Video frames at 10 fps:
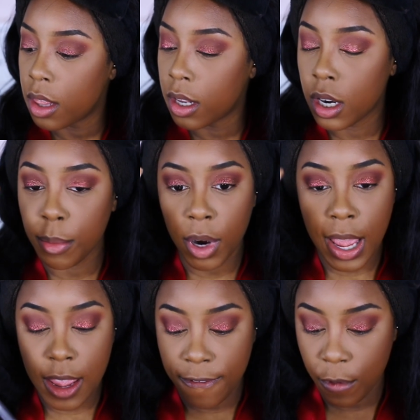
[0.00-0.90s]
the number
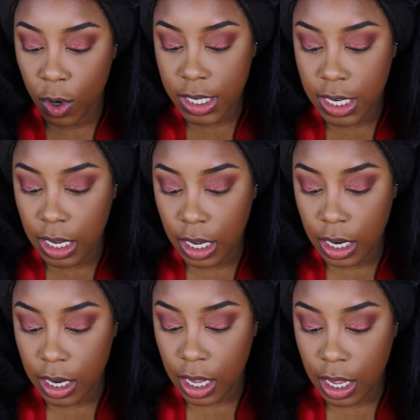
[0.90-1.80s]

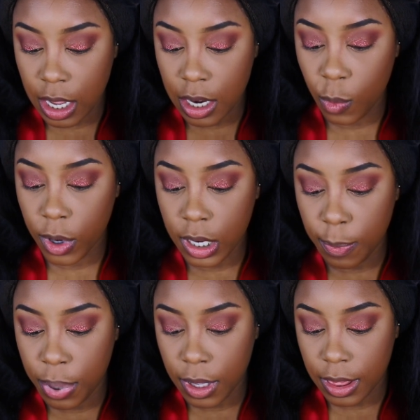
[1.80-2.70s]
A14, and we're
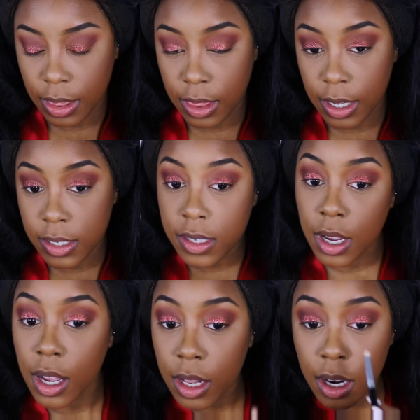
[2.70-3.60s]
gonna put this
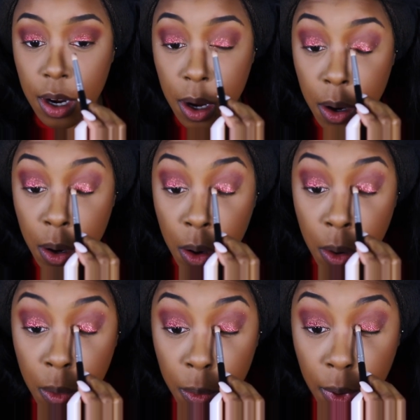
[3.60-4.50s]
color
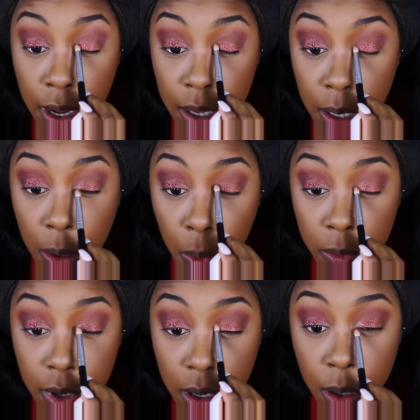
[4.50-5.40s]
right here
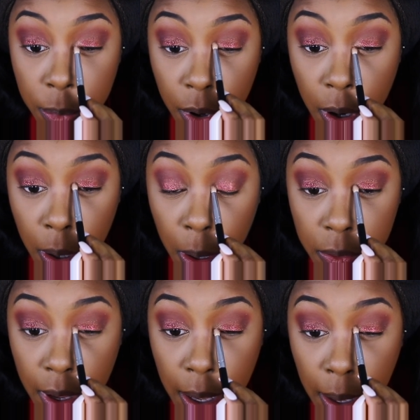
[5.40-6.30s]
on the inner part
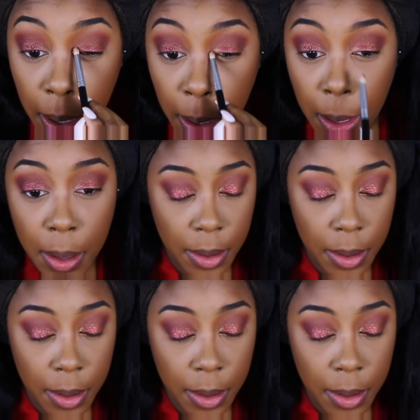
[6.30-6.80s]
of the eye,